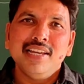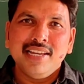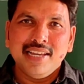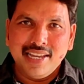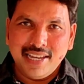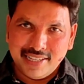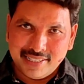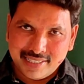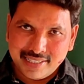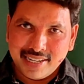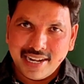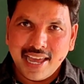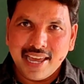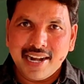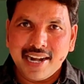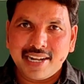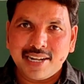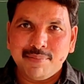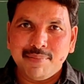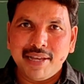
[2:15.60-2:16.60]
Yes,
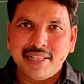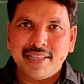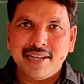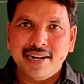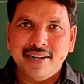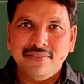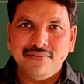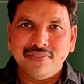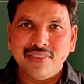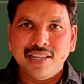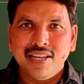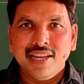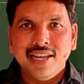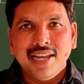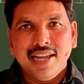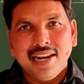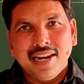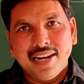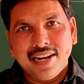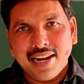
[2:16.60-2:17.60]
direct method.
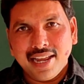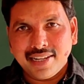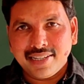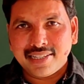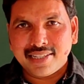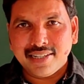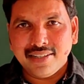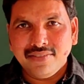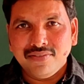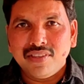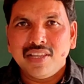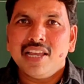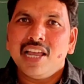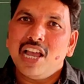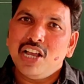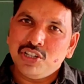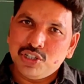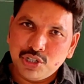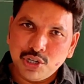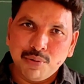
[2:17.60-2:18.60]
Next,
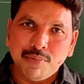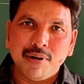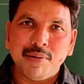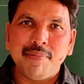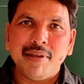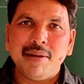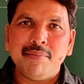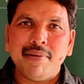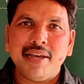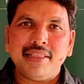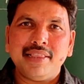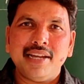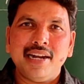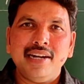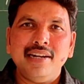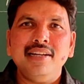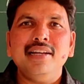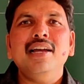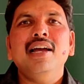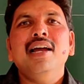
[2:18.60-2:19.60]
assumed mean
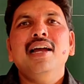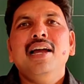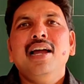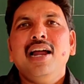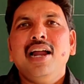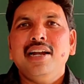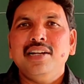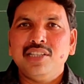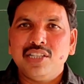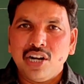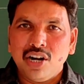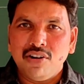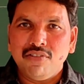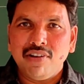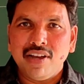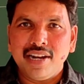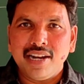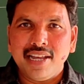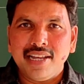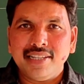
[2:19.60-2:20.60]
method. And third
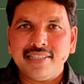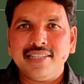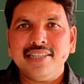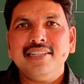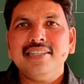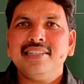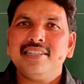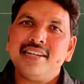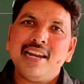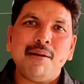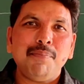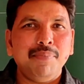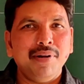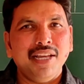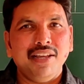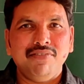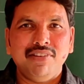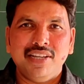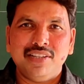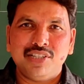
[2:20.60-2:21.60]
one is step
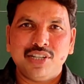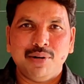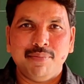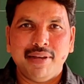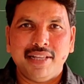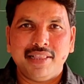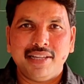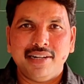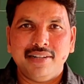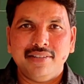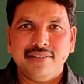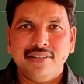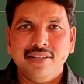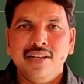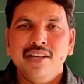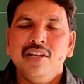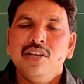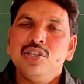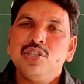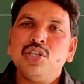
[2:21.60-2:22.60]
deviation method.
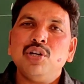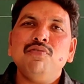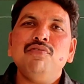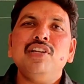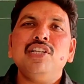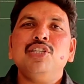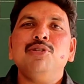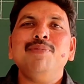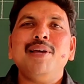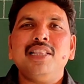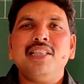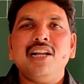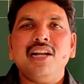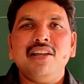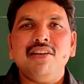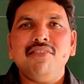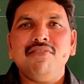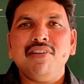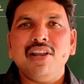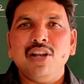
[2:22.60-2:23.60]
So which method
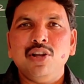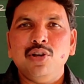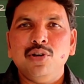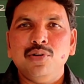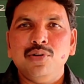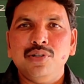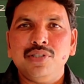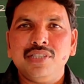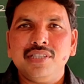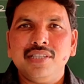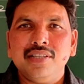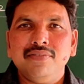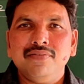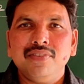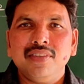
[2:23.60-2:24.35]
I will use?